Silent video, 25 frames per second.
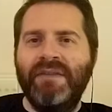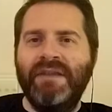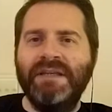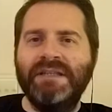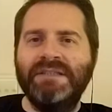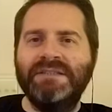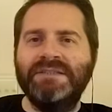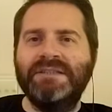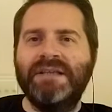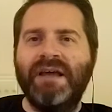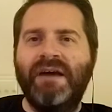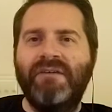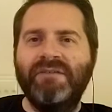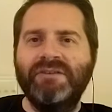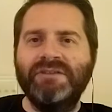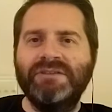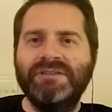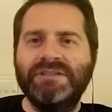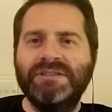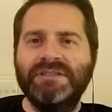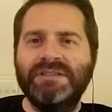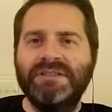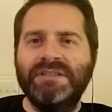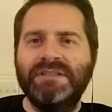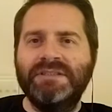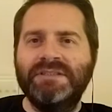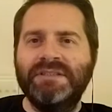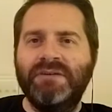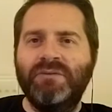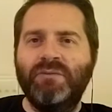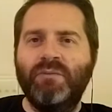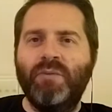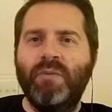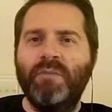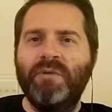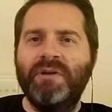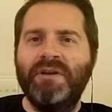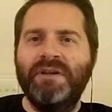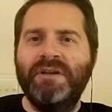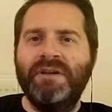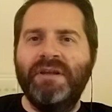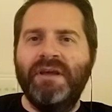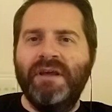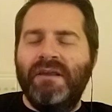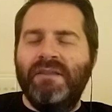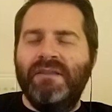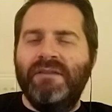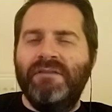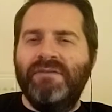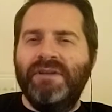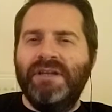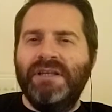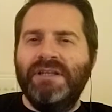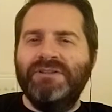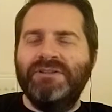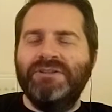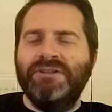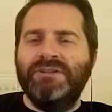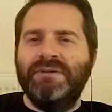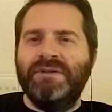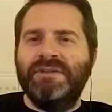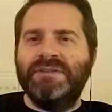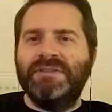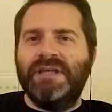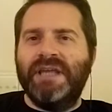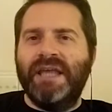then he discovers that there's an old woman in the village who has a